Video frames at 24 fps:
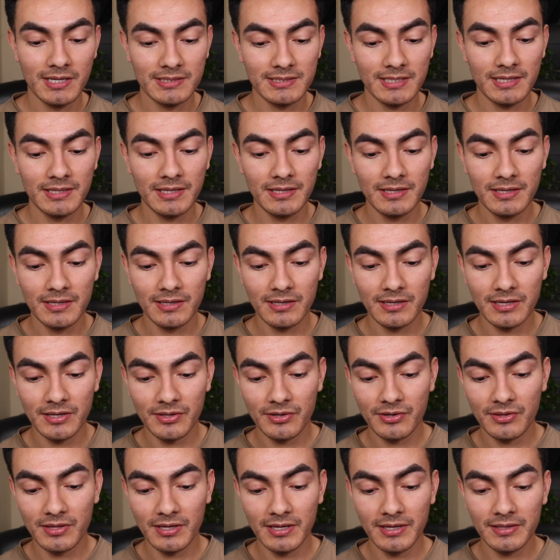I needed another
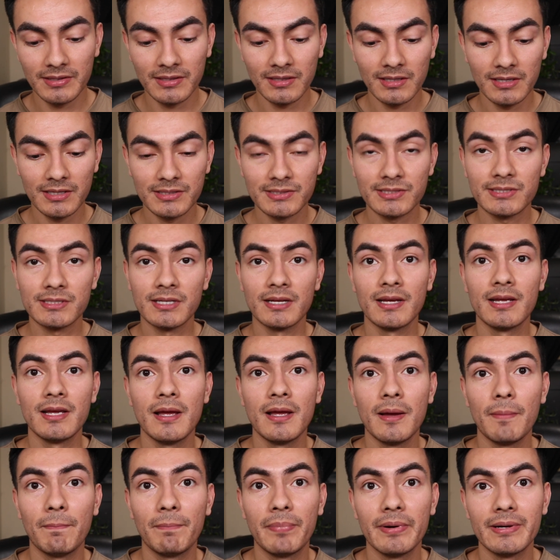thing in the list,
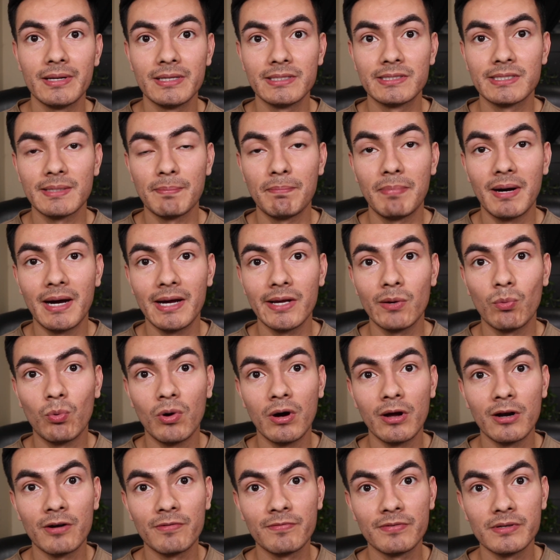but it's buy a
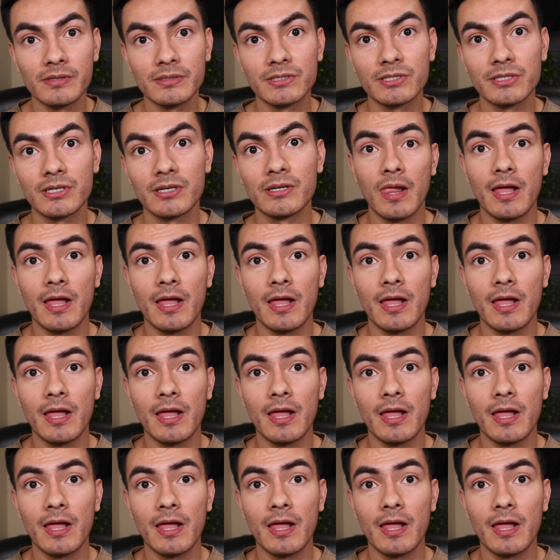water filter.